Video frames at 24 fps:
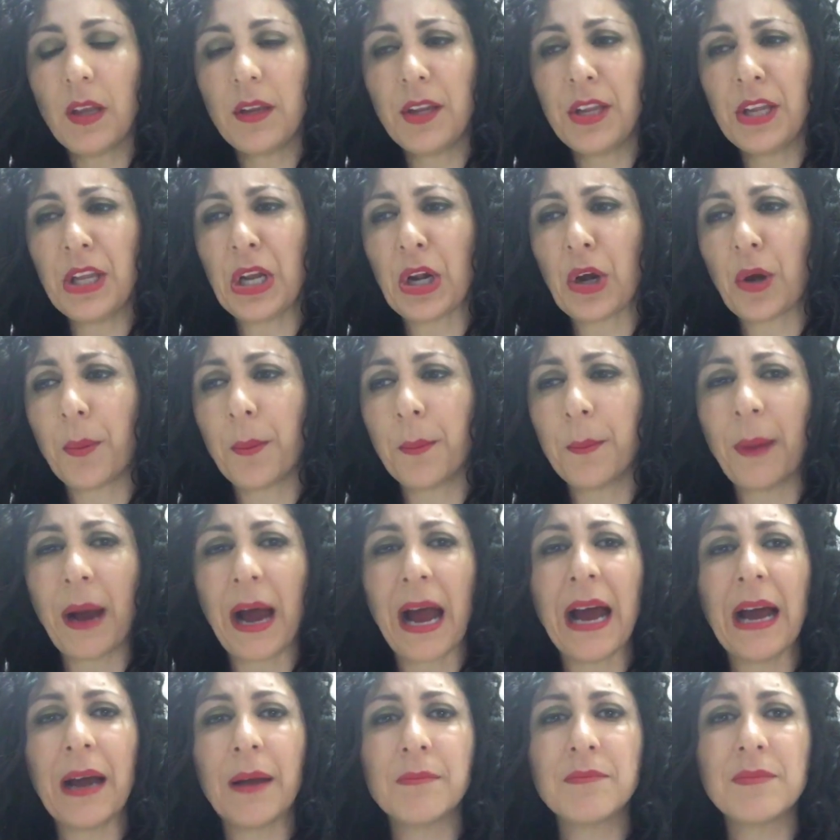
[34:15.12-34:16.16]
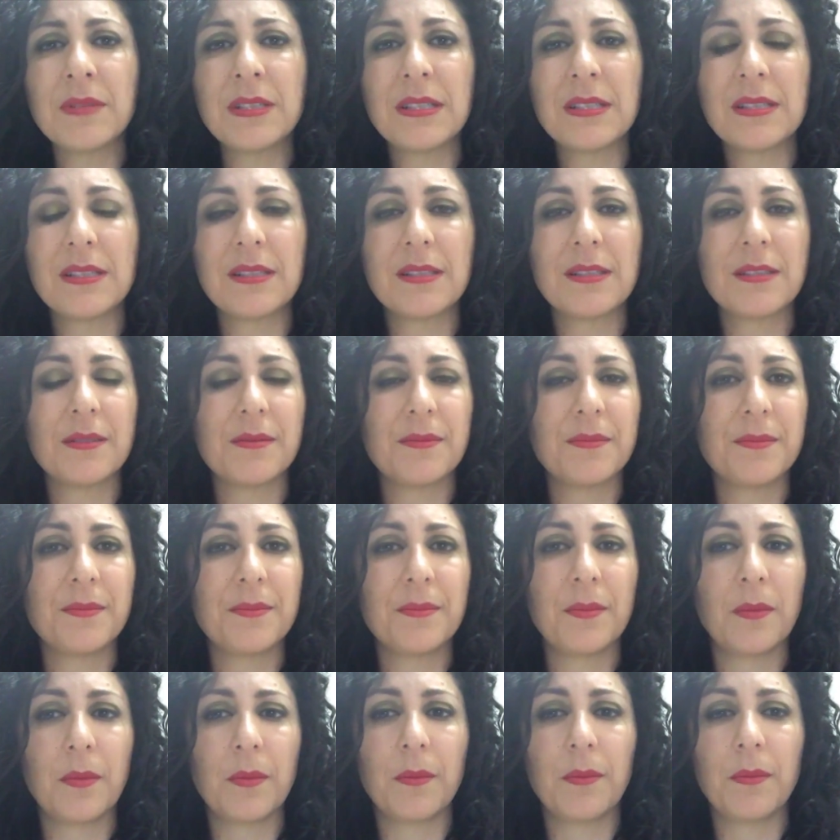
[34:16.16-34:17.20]
you know, mom's,
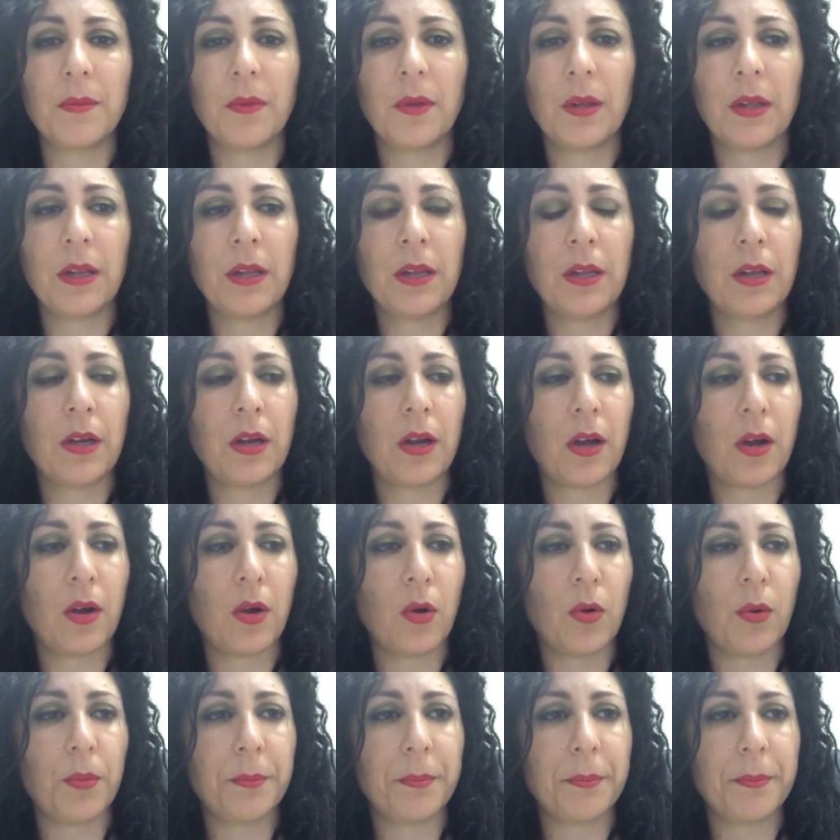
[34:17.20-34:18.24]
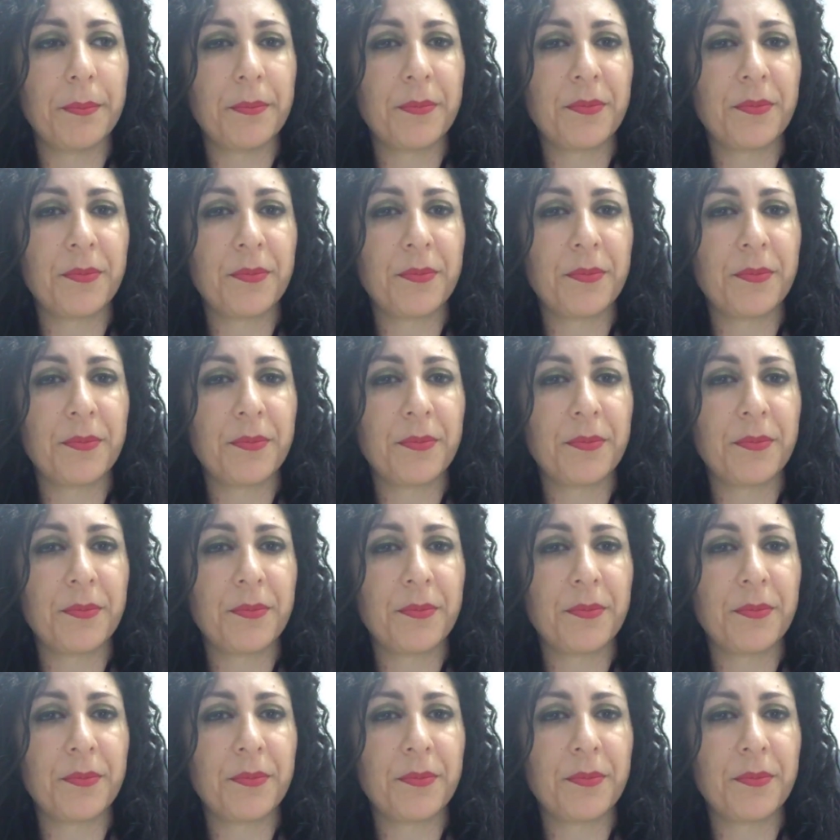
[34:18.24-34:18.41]
you know,